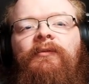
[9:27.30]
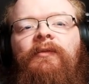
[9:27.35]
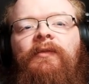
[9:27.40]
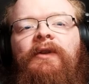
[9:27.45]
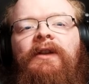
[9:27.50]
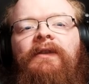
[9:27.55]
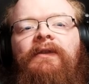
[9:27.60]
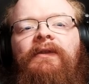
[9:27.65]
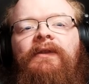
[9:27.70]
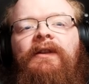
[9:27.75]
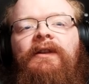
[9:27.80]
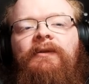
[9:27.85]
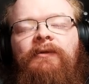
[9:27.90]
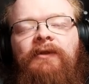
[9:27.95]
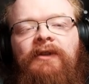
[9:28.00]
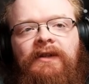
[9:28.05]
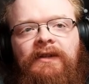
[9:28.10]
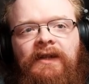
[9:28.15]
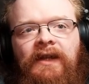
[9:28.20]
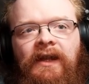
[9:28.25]
But I think I'm
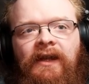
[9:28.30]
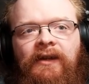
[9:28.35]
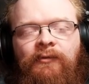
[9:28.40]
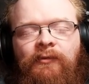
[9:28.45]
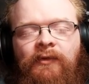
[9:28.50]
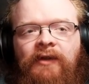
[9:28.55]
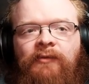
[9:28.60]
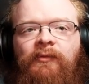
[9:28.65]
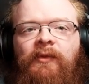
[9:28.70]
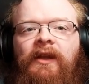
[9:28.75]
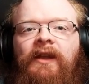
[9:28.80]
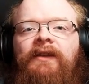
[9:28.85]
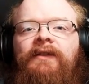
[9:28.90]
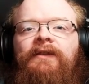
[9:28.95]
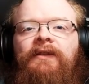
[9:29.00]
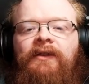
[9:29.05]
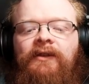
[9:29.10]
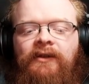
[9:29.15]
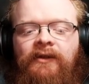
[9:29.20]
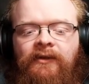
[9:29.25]
going to take my base
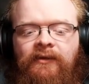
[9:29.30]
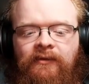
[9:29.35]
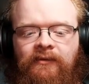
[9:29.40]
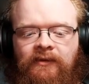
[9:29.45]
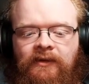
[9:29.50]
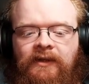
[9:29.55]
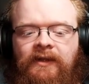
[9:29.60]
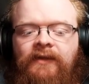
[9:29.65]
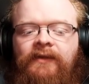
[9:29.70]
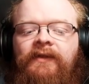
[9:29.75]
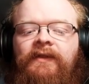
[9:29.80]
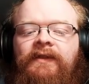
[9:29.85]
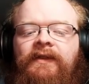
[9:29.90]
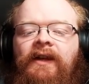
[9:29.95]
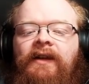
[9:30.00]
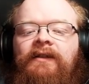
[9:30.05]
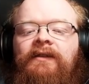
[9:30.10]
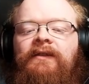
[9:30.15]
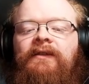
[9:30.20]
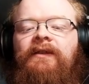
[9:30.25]
here on the
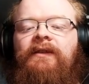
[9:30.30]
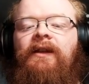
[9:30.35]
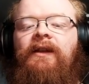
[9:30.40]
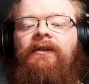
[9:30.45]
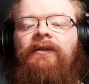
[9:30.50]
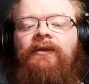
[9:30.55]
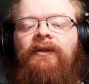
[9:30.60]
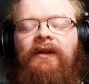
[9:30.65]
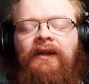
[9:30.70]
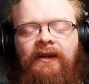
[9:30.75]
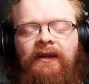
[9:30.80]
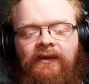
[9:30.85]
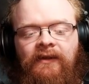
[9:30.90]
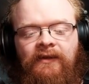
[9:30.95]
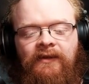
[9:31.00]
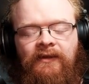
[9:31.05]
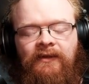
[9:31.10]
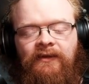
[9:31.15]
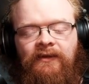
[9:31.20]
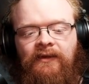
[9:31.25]
side instead. I think
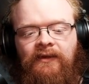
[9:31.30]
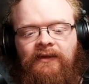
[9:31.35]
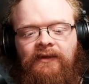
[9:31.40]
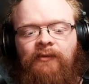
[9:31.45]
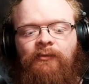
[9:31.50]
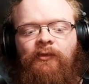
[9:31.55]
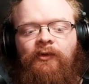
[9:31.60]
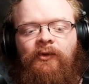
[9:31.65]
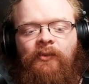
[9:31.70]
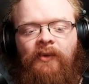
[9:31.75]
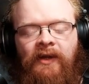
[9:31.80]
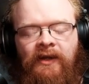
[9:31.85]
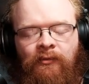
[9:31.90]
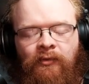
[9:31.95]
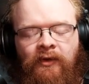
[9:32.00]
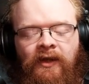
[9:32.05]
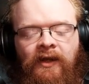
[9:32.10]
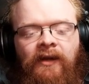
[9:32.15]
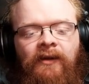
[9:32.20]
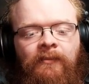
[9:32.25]
this is the simpler way to
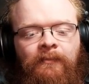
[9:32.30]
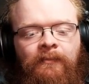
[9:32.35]
play.